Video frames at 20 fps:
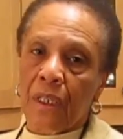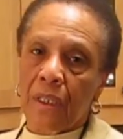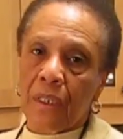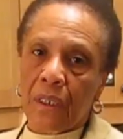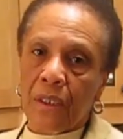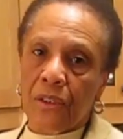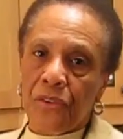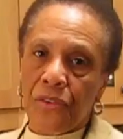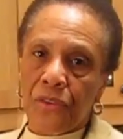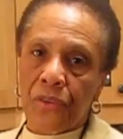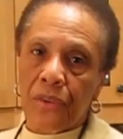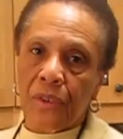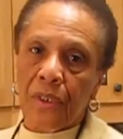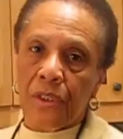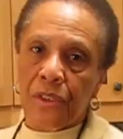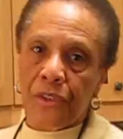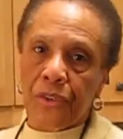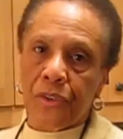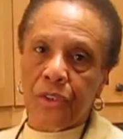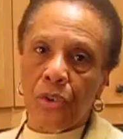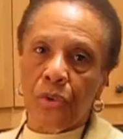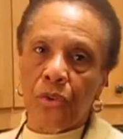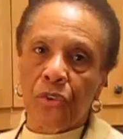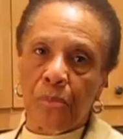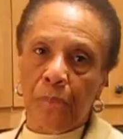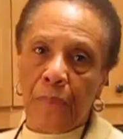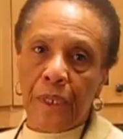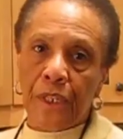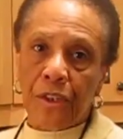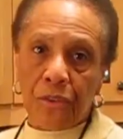because it looks
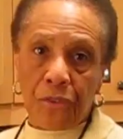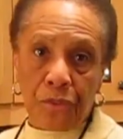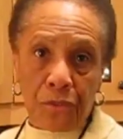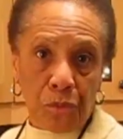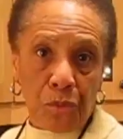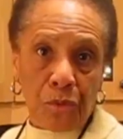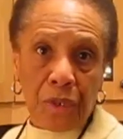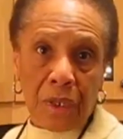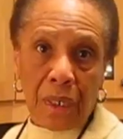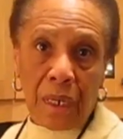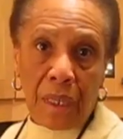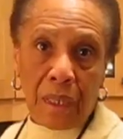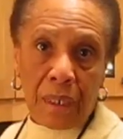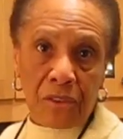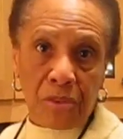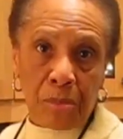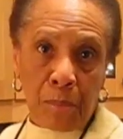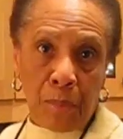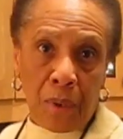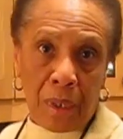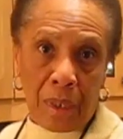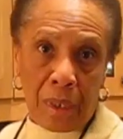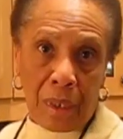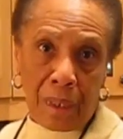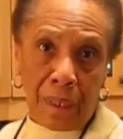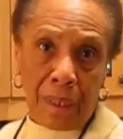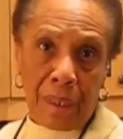better through the glass bottle,